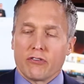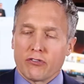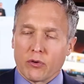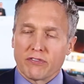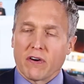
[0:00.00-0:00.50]

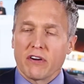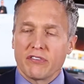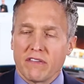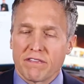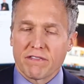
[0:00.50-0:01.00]
So as far
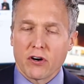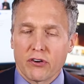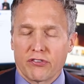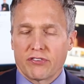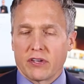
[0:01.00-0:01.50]
as the
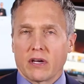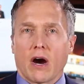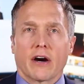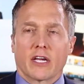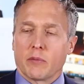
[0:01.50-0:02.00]
first
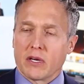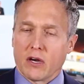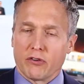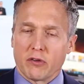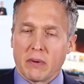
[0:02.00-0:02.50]
argument
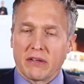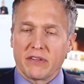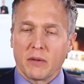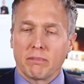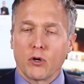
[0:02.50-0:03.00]
goes about
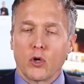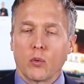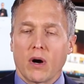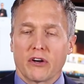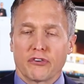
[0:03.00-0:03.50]
the
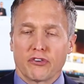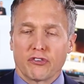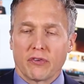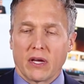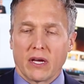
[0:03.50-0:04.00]
poll
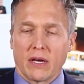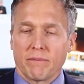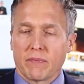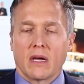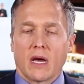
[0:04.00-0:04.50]
watchers